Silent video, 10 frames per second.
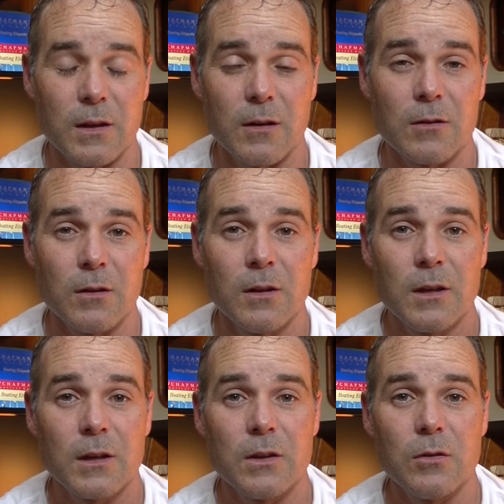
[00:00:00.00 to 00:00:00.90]
the downhaul
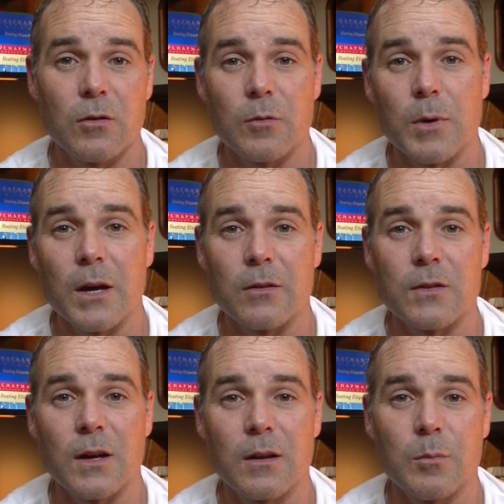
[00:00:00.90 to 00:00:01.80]
can do it from either
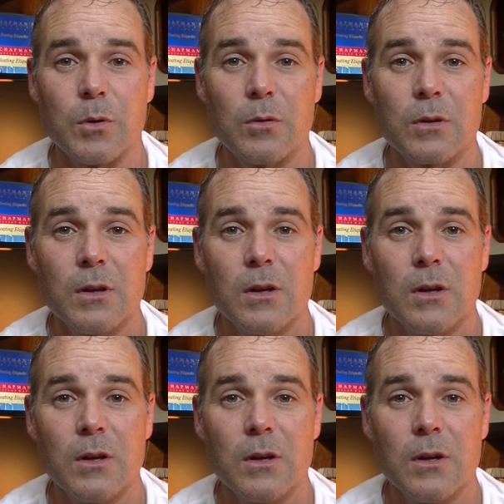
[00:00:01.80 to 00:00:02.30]
side of the boat.